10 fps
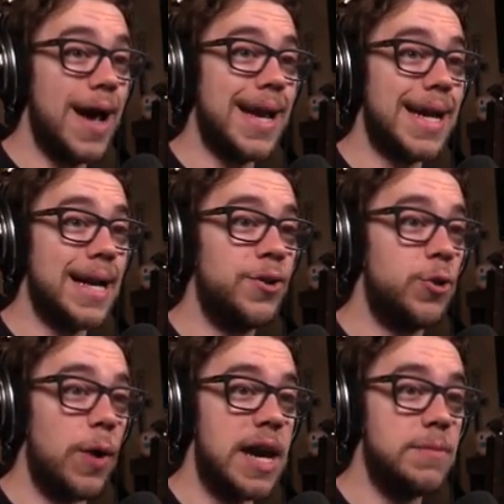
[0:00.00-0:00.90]
I gotta
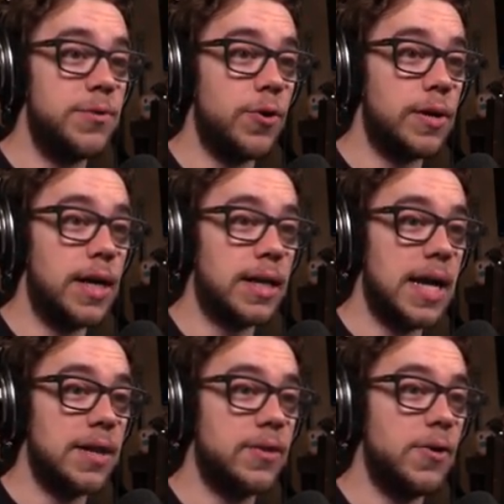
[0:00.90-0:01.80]
do him dirty like
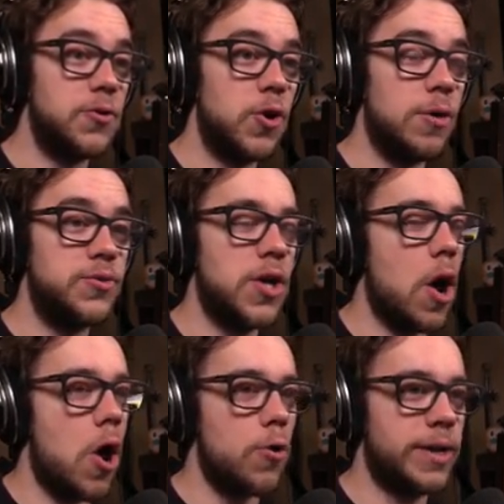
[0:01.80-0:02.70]
that though? You know what I'm saying?
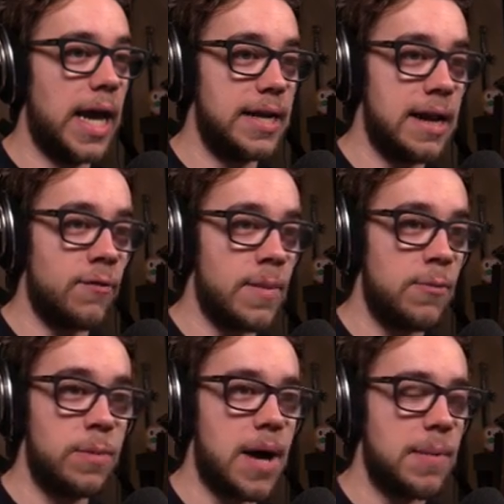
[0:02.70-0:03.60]
Okay, never mind.
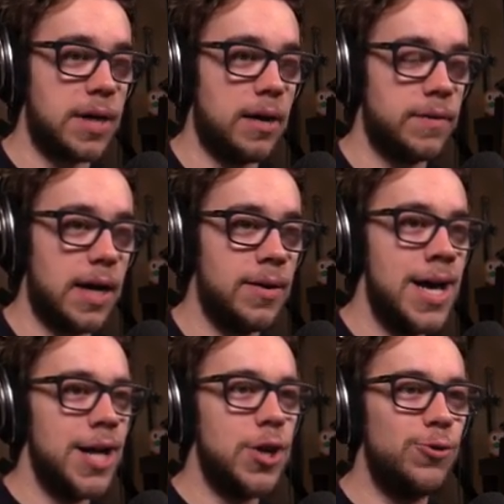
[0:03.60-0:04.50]
We popping off now.
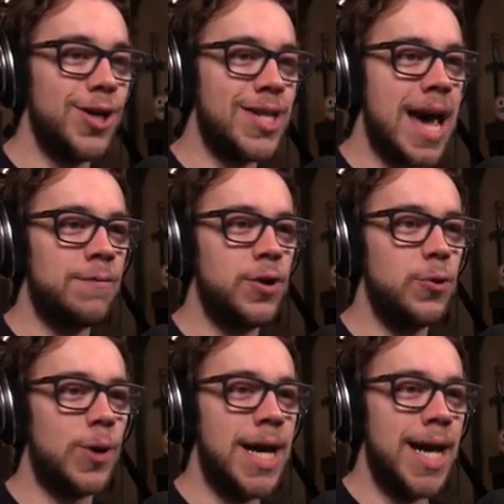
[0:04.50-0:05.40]
You just have
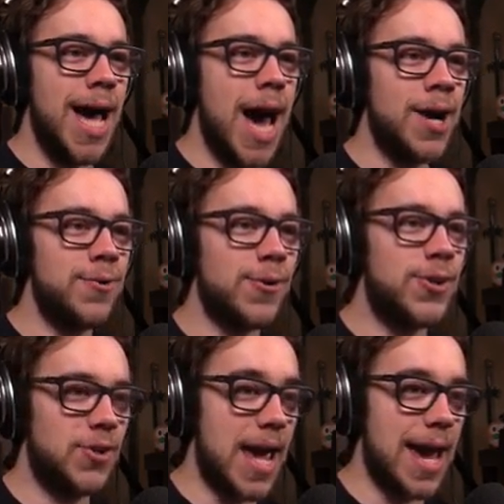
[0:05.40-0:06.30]
to
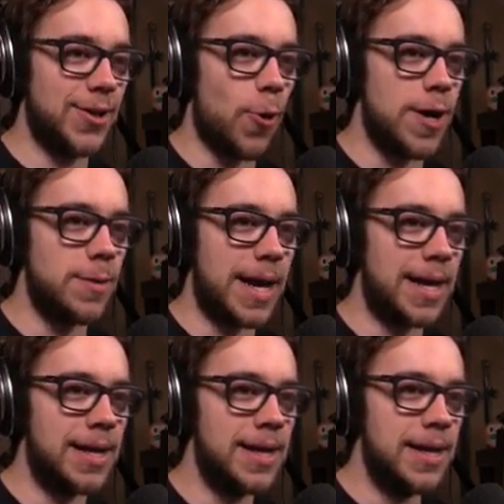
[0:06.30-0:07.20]
understand your
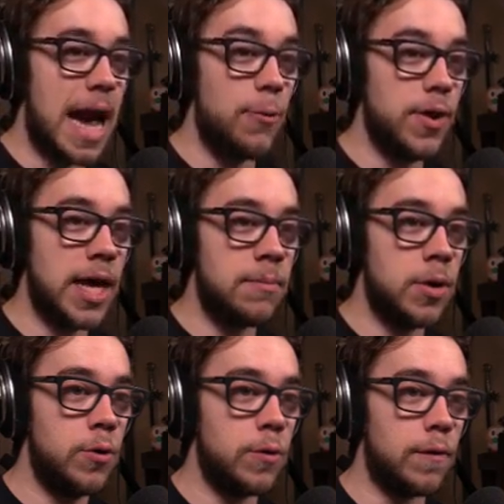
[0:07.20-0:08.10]
enemy. How will they
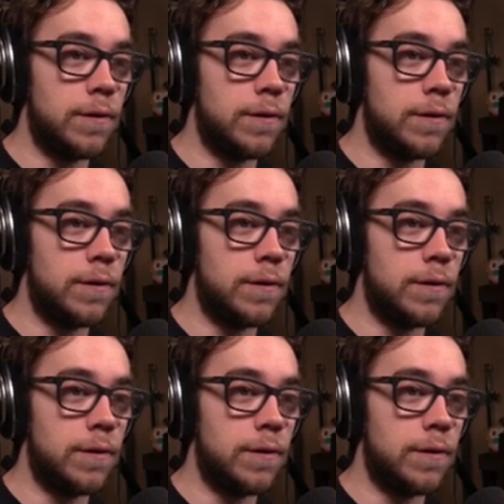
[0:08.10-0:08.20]
move?